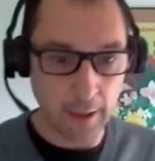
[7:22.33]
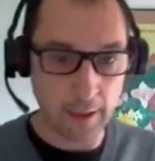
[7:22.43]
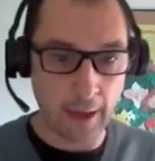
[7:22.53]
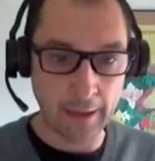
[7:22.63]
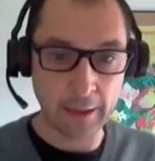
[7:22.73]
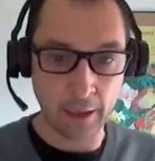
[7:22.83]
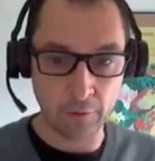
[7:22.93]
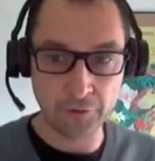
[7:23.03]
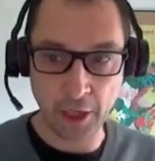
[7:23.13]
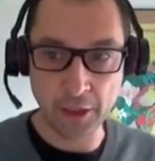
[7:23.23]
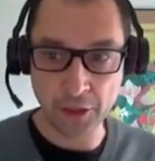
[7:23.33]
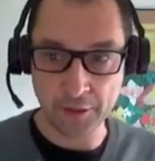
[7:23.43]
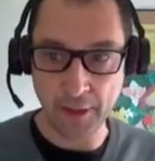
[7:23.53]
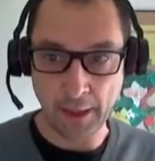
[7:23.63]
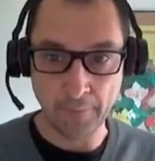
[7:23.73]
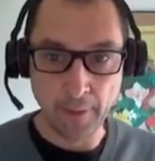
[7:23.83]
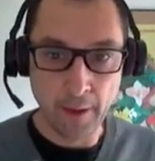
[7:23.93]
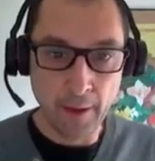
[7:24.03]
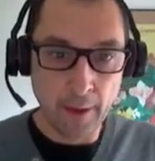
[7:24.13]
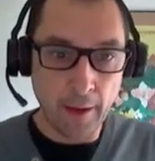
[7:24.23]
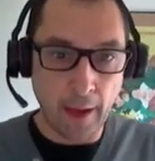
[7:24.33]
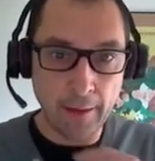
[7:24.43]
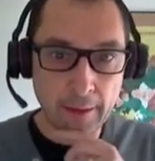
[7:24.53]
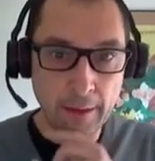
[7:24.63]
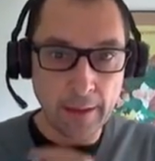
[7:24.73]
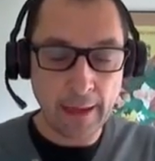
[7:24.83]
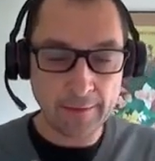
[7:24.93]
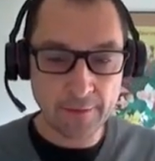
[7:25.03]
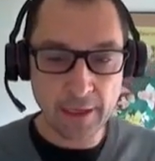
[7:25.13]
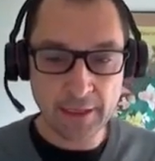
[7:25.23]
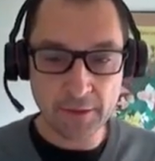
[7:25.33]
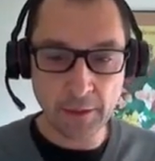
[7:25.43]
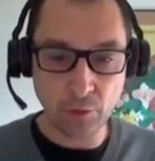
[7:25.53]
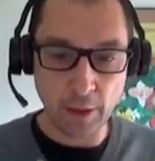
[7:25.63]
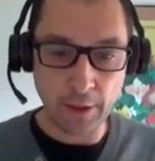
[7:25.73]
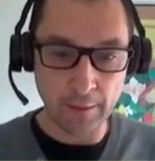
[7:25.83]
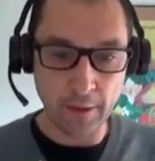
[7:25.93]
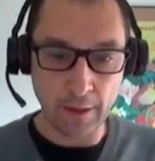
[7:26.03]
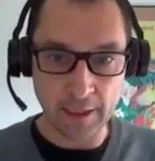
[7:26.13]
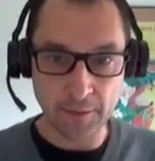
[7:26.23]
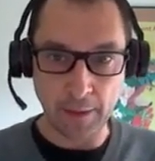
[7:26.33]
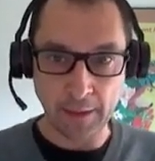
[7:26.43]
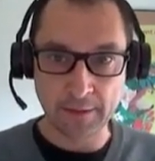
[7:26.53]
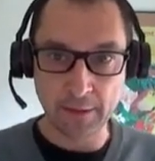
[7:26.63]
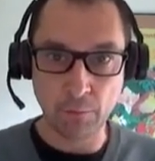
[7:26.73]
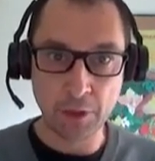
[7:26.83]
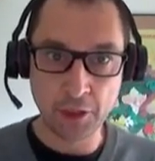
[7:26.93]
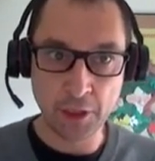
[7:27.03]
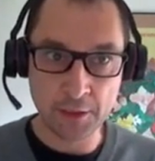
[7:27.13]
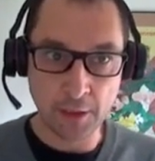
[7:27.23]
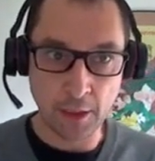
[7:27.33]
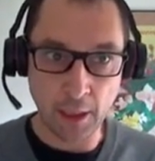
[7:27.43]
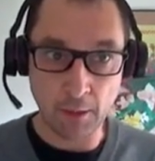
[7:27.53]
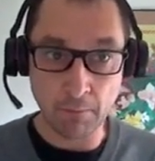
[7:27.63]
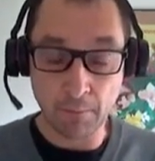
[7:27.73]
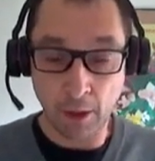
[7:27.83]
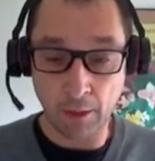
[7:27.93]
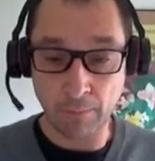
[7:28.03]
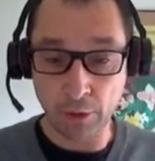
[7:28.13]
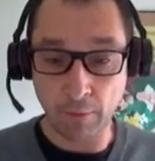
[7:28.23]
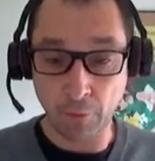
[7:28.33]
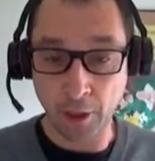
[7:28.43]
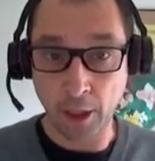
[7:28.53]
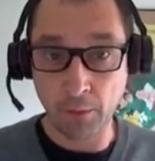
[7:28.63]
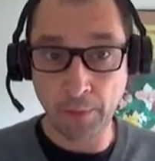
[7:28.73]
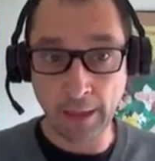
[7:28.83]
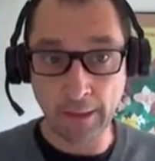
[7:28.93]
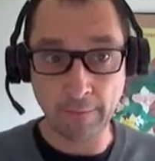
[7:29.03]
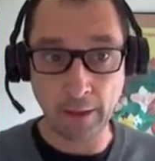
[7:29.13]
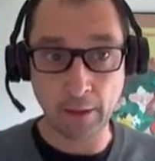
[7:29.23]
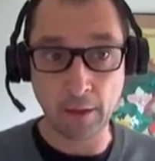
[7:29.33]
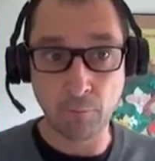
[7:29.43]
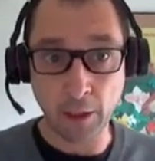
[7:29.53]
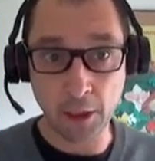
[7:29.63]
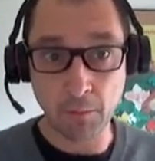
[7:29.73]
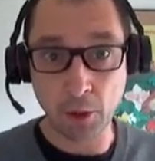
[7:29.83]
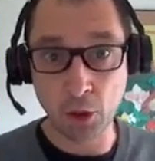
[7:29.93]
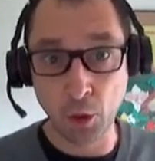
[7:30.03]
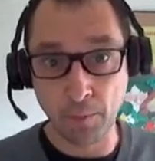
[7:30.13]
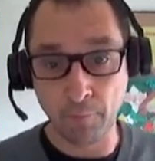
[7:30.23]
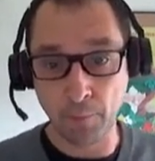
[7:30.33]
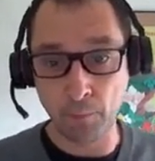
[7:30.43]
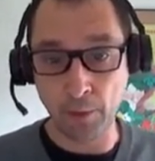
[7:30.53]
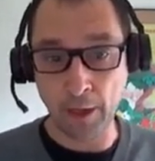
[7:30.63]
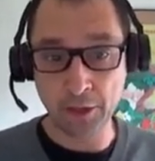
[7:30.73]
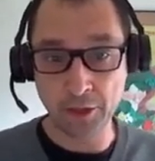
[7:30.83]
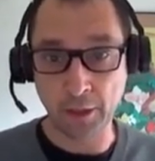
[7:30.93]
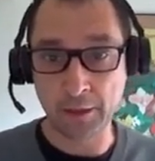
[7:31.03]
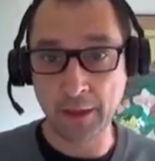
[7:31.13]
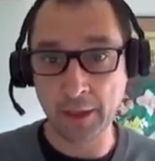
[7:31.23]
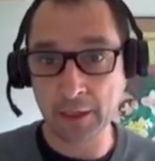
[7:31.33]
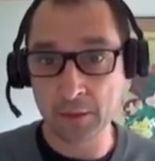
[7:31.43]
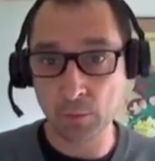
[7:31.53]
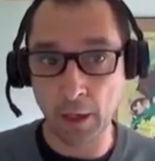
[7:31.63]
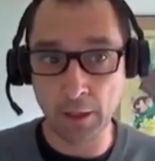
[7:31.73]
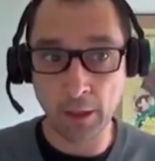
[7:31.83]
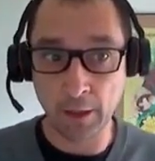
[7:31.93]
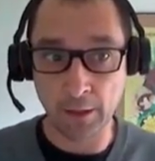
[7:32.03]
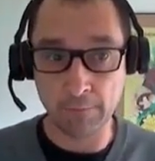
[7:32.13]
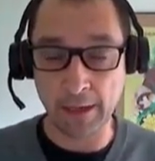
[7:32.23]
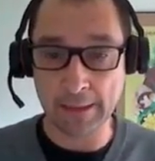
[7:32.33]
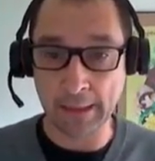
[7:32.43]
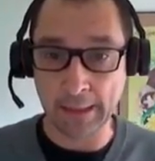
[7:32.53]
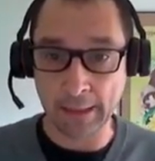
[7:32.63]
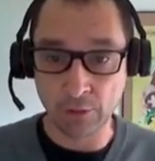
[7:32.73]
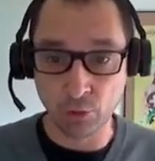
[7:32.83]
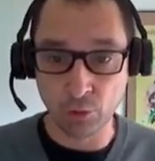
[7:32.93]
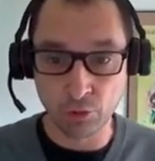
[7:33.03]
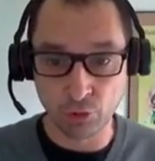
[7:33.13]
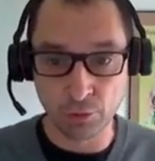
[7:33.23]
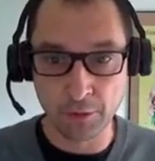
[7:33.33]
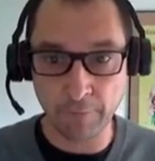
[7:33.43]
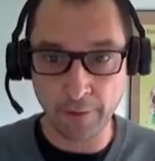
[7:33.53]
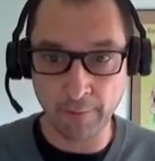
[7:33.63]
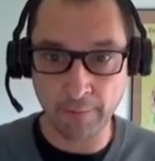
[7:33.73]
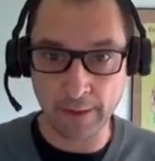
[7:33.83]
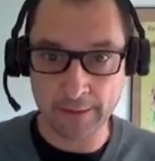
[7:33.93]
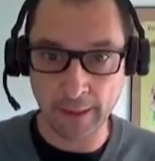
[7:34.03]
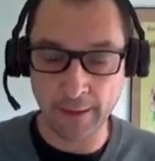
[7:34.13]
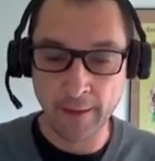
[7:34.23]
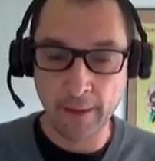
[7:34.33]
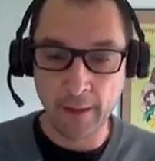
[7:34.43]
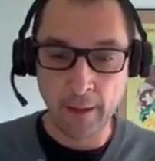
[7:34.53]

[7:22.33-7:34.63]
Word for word: uh, any kind of changes there. And, and that leads me to another aspect, uh, which is um, about the vulnerability and the vulnerable group of population. And here is one, uh, basically two, two different, let's say,